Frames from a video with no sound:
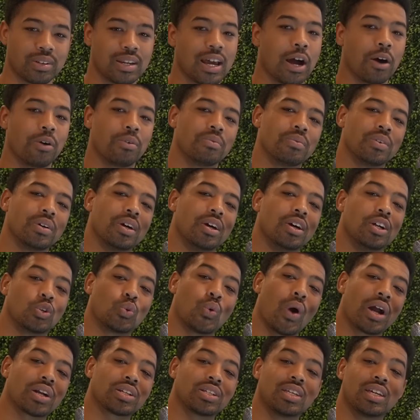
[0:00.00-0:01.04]
Now,
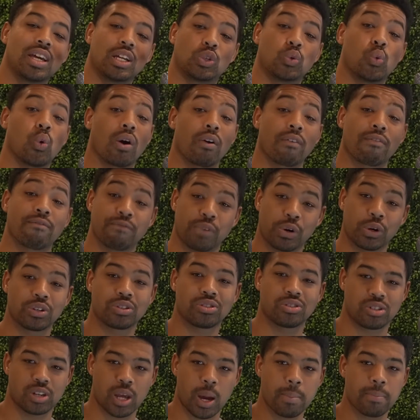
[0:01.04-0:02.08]
to actually get to our
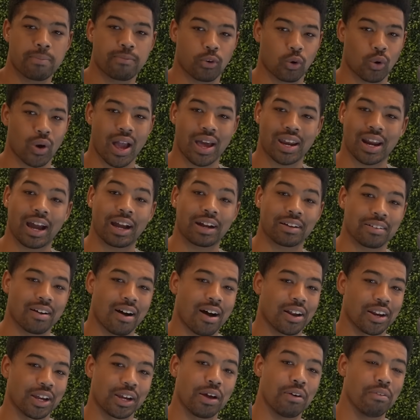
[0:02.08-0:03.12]
first step for an
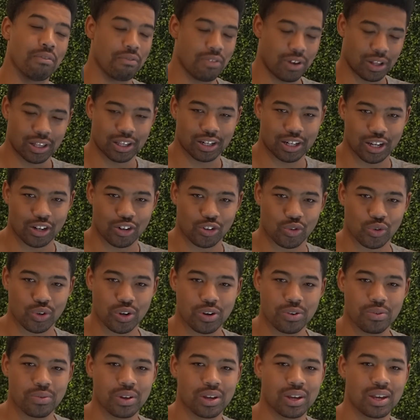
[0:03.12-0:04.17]
iconic villain
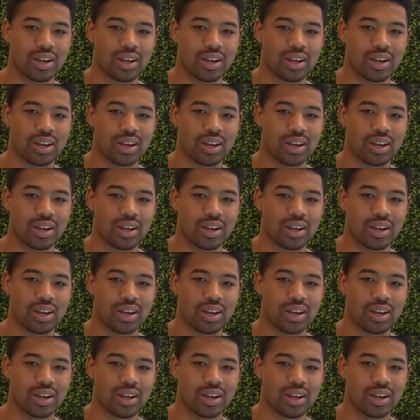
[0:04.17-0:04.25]
intro,